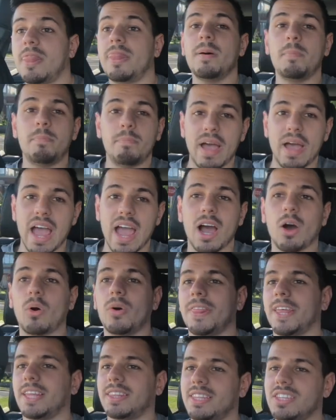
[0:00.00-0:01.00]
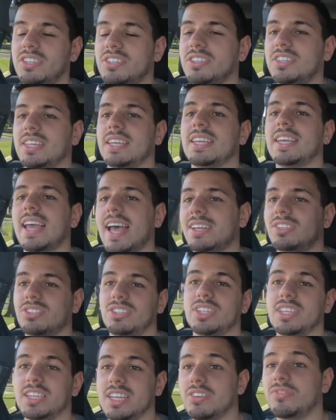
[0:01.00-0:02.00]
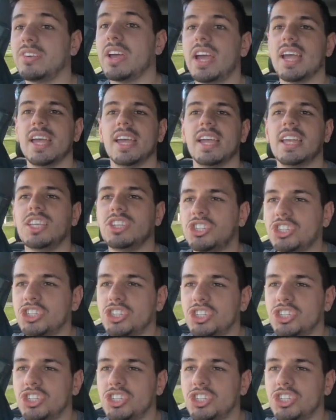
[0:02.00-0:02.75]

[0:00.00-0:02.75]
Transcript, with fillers: The power that this thing has to give is